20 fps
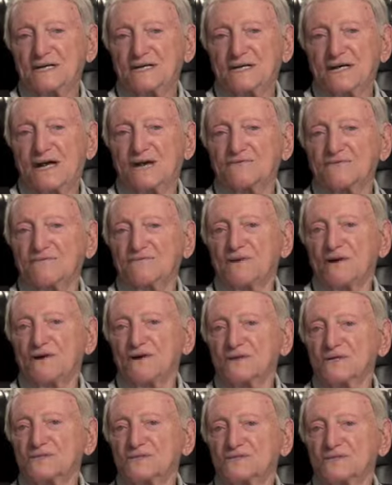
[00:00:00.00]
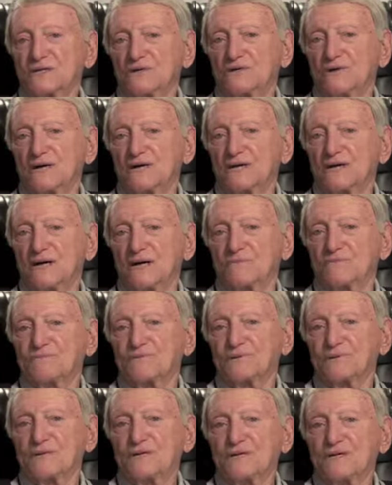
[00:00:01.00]
a lot of Americans going
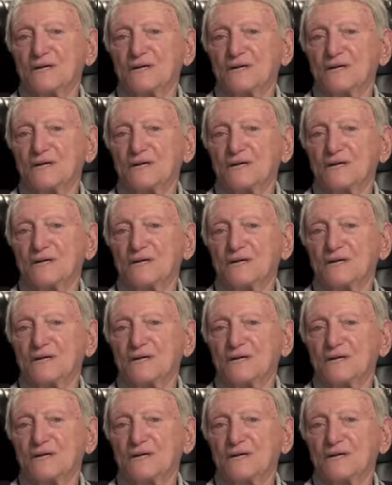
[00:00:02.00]
up